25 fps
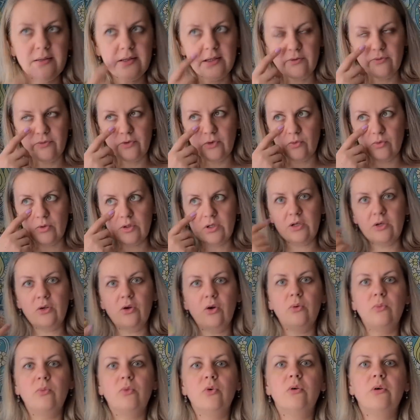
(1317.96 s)
if you want to
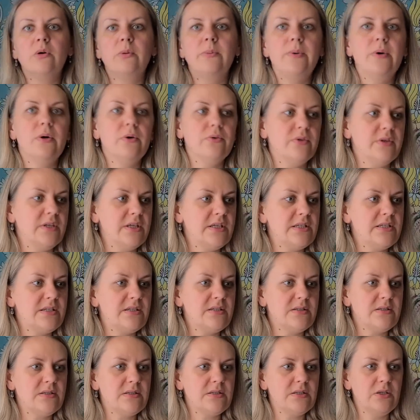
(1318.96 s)
know more about
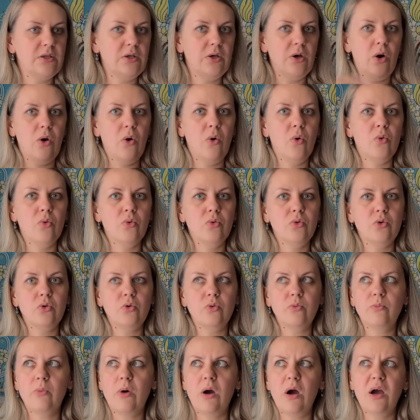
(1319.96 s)
this, go to
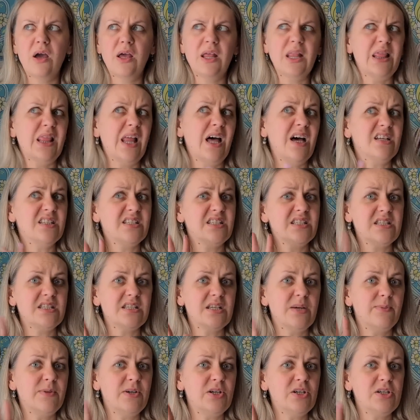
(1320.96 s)
my last
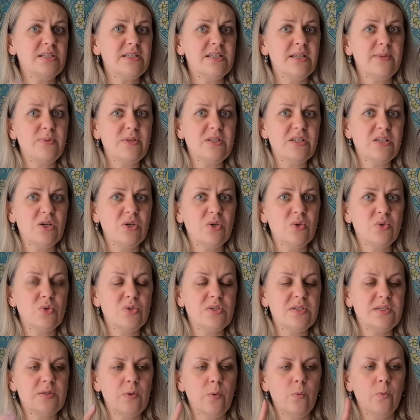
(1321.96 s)
summer's episode,
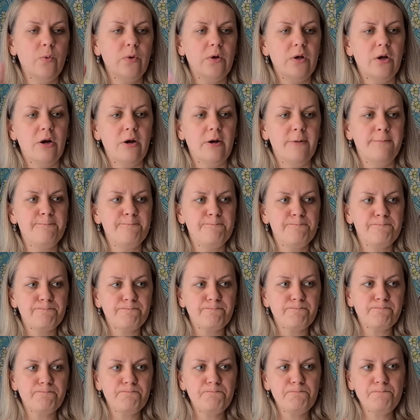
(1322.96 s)
somewhere
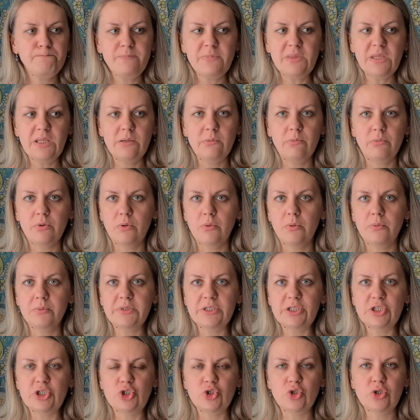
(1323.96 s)

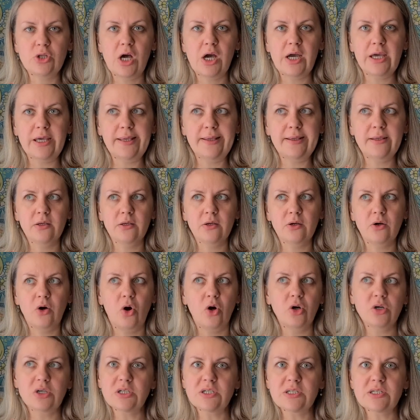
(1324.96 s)
probably July,
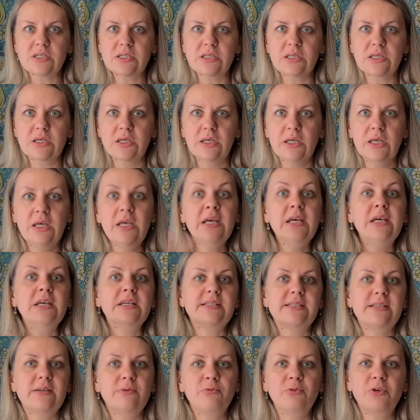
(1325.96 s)
August.
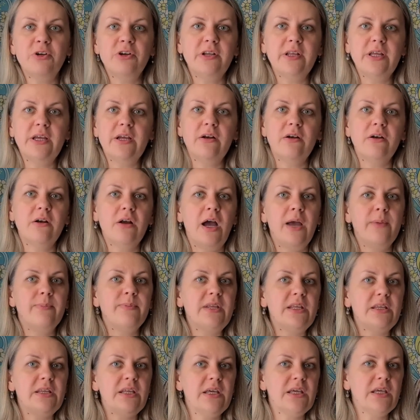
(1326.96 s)
Somewhere there, I'm
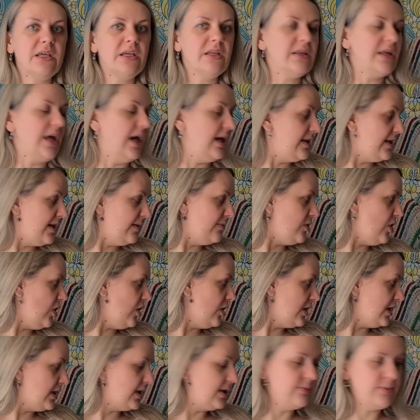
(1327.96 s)
knitting it and I'm
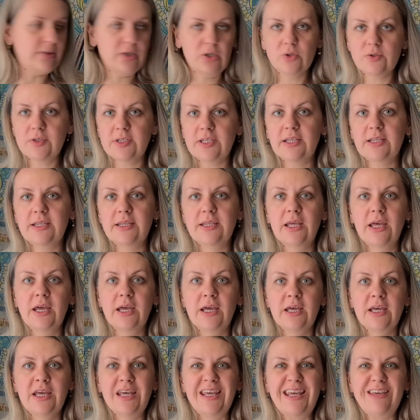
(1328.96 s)
talking about it.
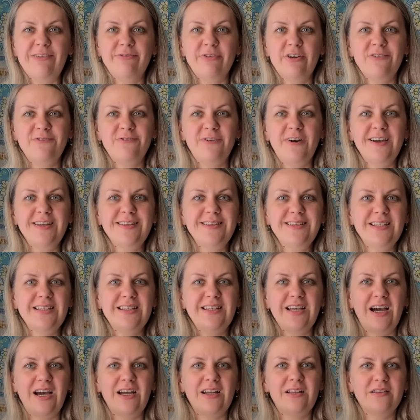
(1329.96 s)
If I find it,
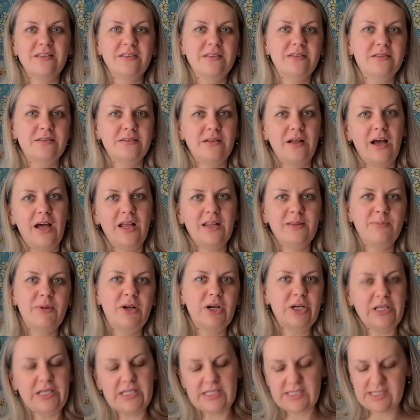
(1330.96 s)
I'll
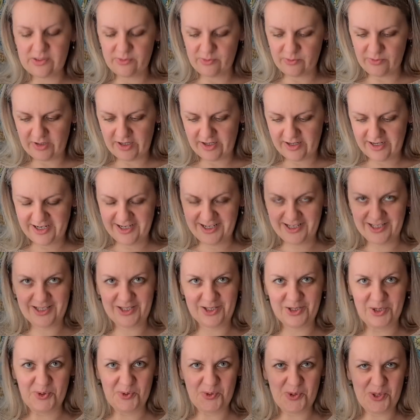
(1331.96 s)
mark it somewhere.
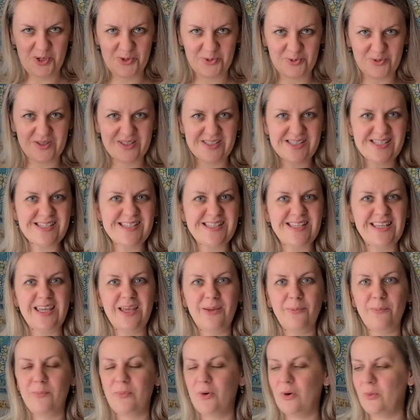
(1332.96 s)
you will see
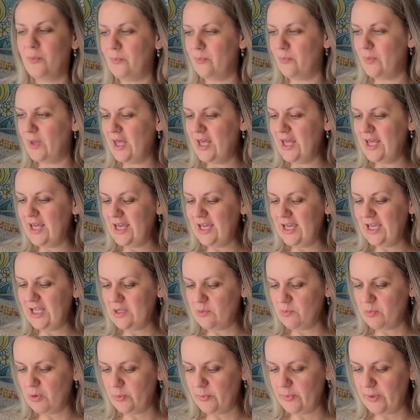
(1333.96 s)
it pop
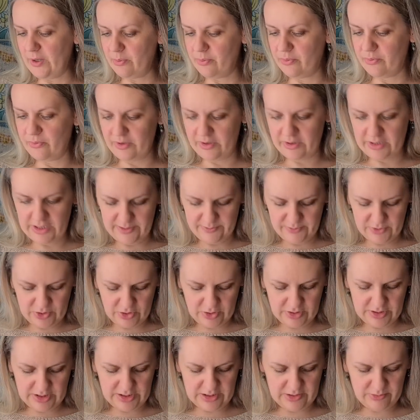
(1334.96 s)
up where I'm
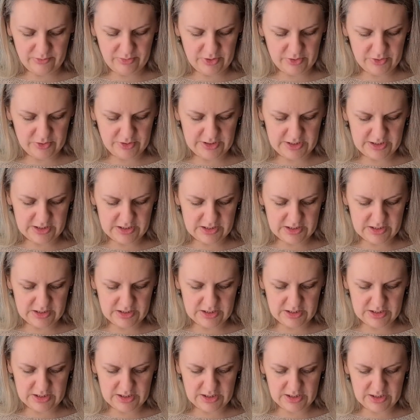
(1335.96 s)
talking about
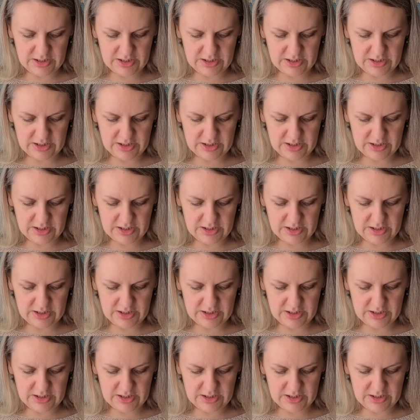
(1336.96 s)
this.